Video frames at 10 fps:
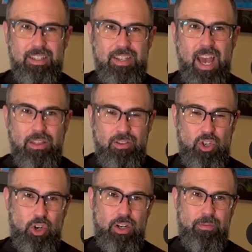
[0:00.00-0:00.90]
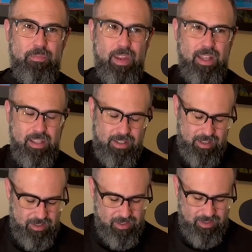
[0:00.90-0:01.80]
death shirt, and this
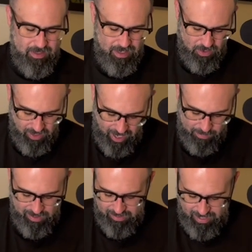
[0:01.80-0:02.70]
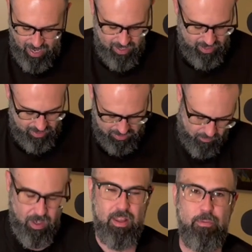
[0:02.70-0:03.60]
is Neil Gaiman's death, and
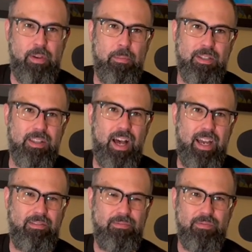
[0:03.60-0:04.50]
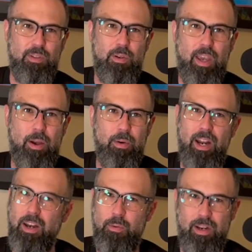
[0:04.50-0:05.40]
the famous line, "You get what
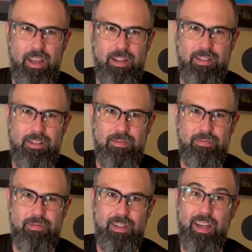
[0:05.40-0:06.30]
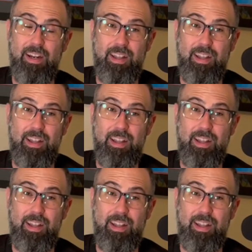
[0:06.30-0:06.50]
anyone gets." You get a